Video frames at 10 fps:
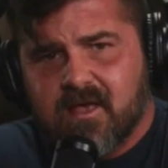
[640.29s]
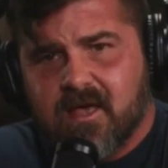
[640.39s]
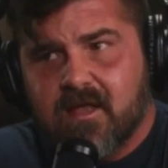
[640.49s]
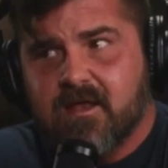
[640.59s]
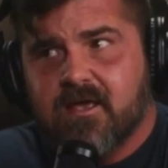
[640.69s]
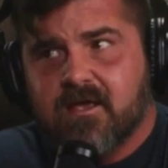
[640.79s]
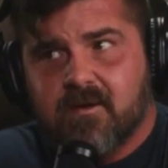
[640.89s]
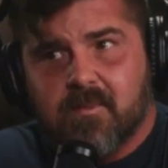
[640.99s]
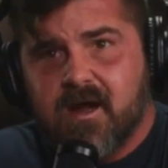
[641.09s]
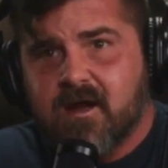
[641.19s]
And yet in
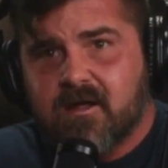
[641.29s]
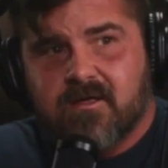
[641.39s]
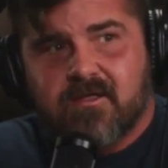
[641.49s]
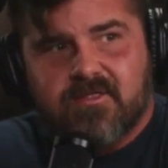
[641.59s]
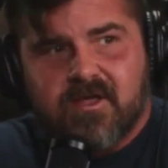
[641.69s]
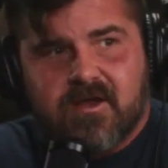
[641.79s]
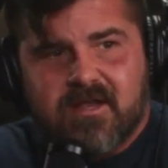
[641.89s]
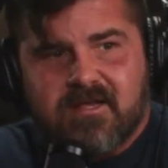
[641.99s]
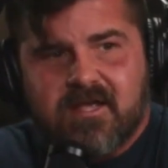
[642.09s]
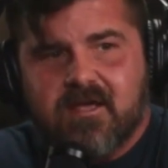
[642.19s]
America,
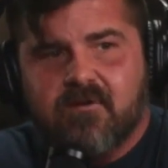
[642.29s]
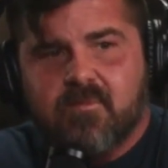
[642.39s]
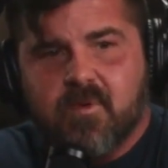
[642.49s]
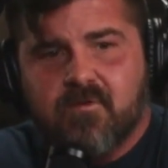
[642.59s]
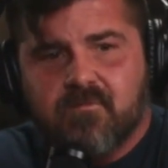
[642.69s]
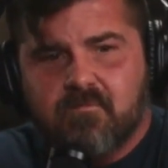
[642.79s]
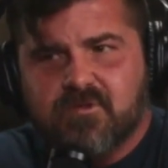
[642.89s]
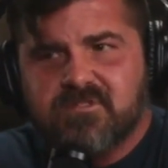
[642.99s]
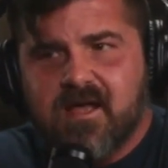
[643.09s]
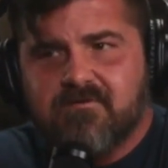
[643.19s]
they take over
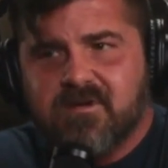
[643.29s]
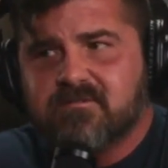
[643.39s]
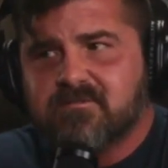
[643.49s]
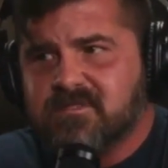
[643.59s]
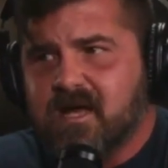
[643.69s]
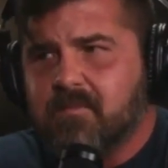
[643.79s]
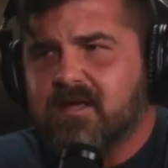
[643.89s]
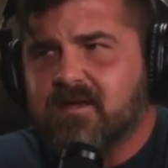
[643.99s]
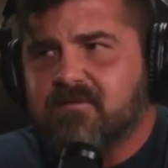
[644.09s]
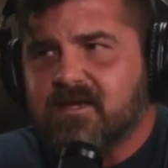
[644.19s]
most of the advertisements. I
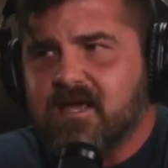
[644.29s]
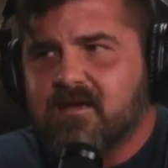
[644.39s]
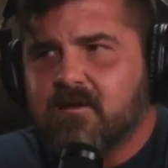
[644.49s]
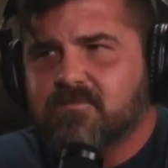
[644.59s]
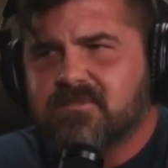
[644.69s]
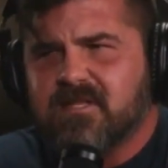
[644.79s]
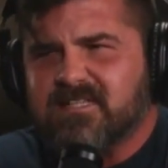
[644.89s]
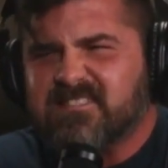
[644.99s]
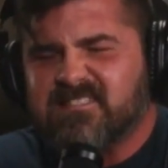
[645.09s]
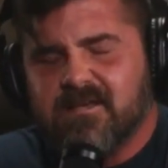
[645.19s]
believe they take up
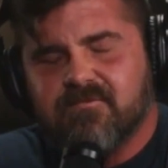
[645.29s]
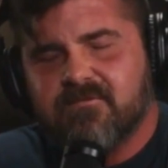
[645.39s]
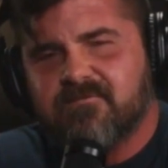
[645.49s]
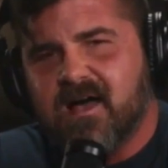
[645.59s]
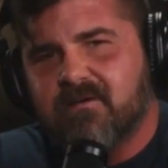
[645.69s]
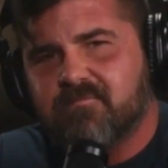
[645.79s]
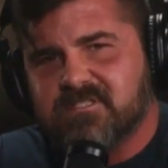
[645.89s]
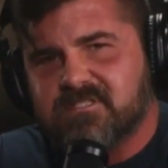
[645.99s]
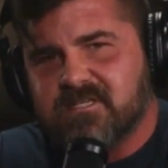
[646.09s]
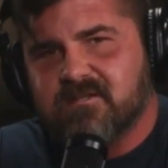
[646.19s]
like
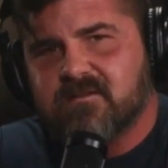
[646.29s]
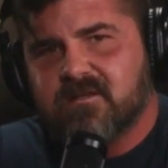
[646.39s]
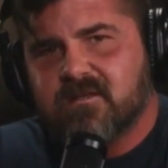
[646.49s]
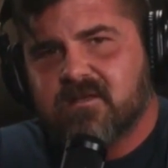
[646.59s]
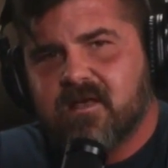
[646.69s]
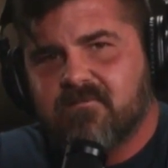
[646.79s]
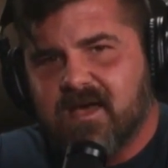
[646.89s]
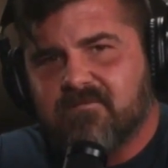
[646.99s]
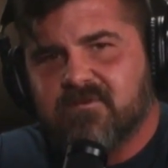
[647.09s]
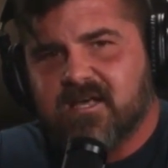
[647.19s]
75% of
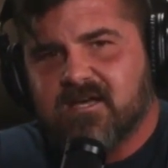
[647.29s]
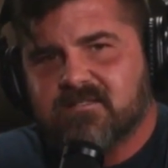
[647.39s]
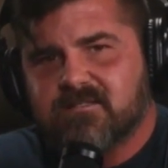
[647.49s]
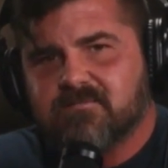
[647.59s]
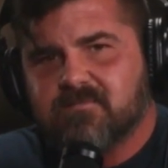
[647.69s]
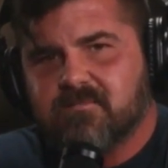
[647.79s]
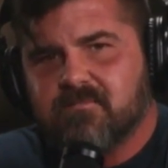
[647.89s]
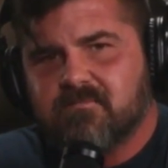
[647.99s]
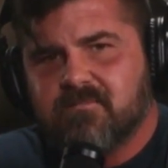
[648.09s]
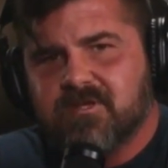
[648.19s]
advertising
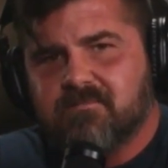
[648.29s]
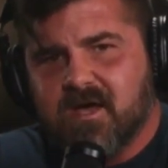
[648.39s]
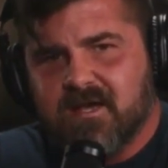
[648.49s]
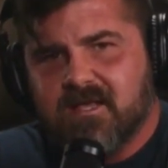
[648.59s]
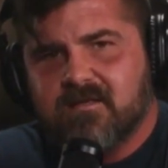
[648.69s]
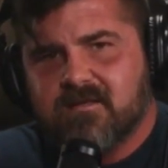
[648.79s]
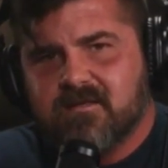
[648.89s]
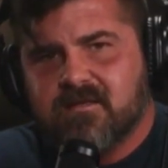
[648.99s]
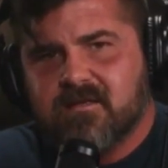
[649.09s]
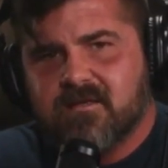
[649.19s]
money
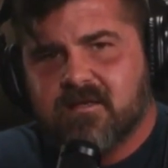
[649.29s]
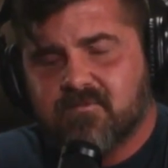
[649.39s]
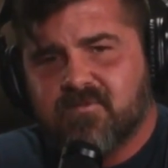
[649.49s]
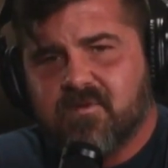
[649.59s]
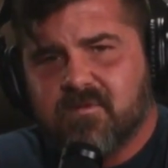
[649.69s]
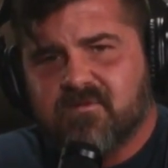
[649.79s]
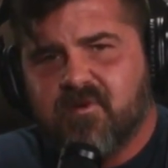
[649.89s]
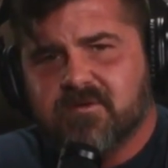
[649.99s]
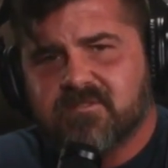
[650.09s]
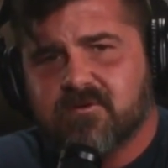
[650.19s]
comes from the
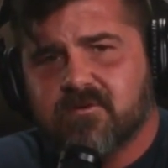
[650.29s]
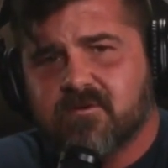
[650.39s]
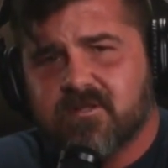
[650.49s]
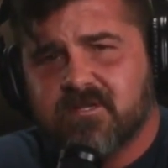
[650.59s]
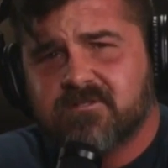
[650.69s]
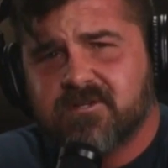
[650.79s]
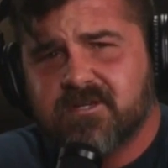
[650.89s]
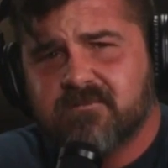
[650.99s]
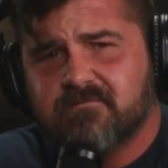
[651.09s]
pharmaceutical industry.